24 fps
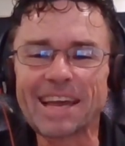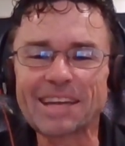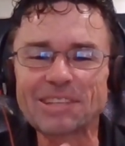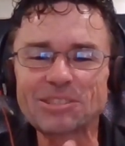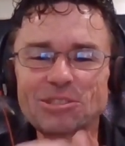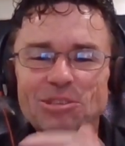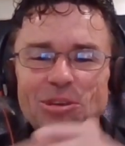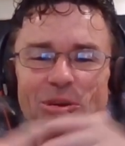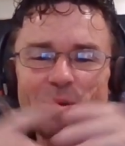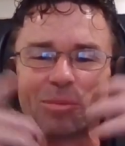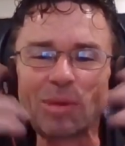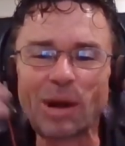yeah,
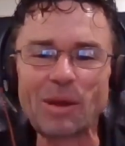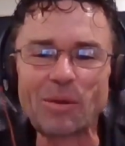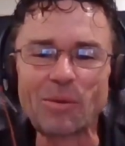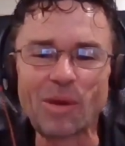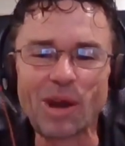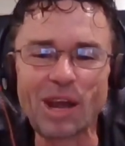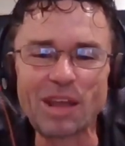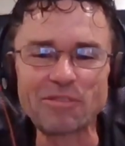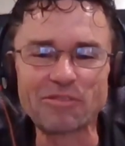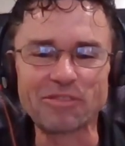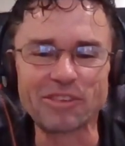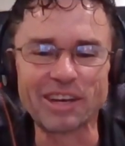so my
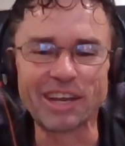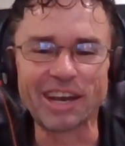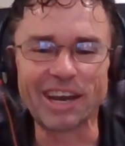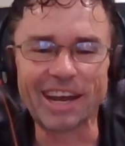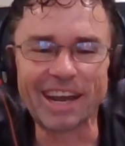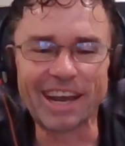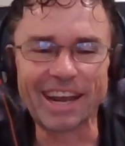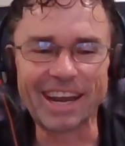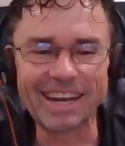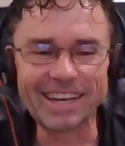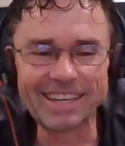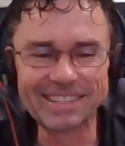wife and
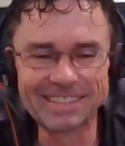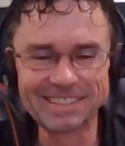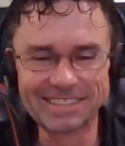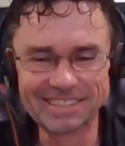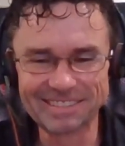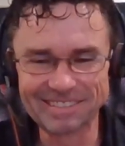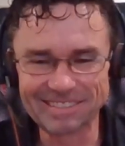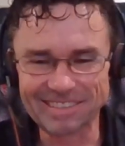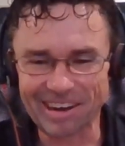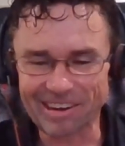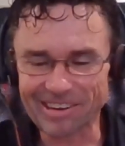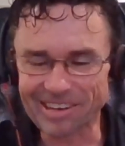I,
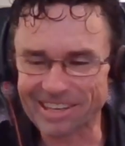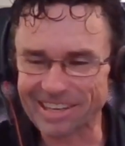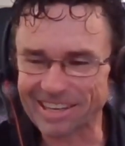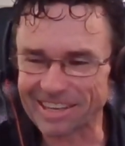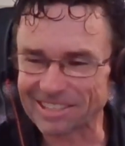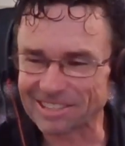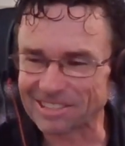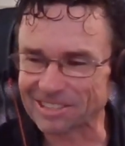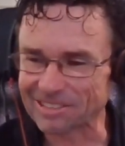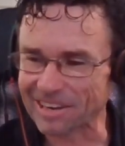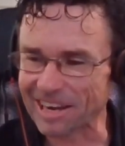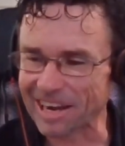our
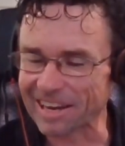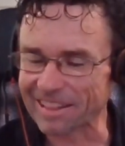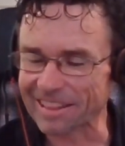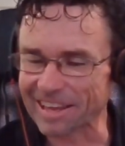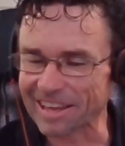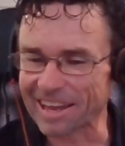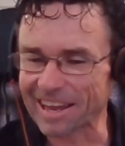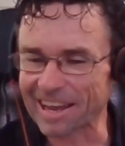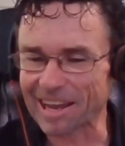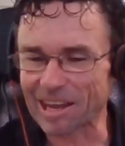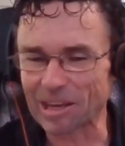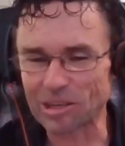kids are out
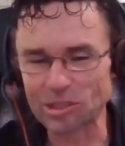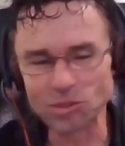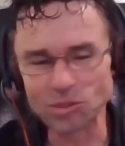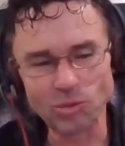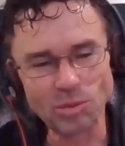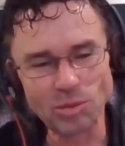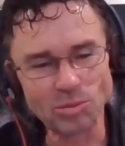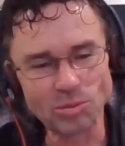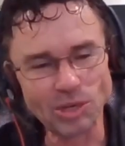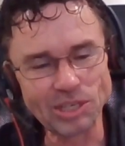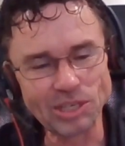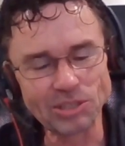of the
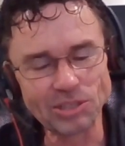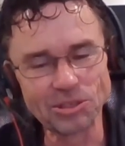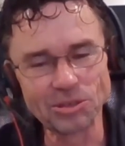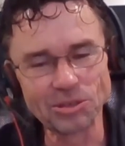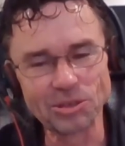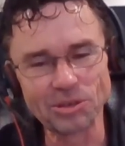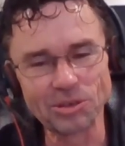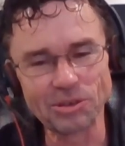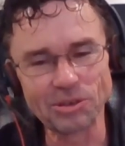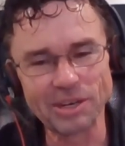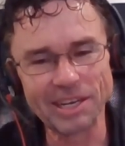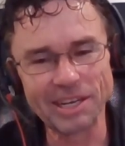house. We bring
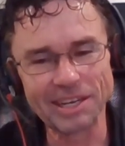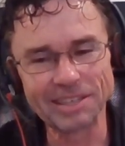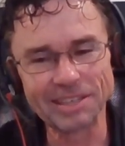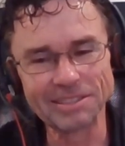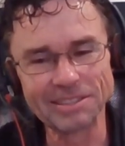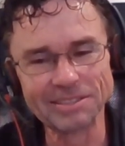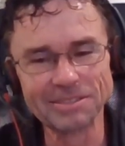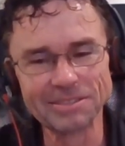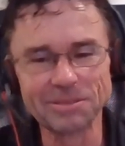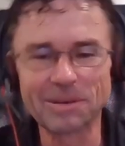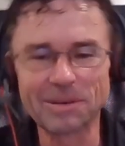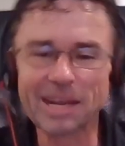Duder
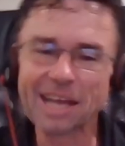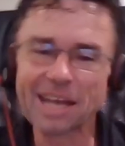in.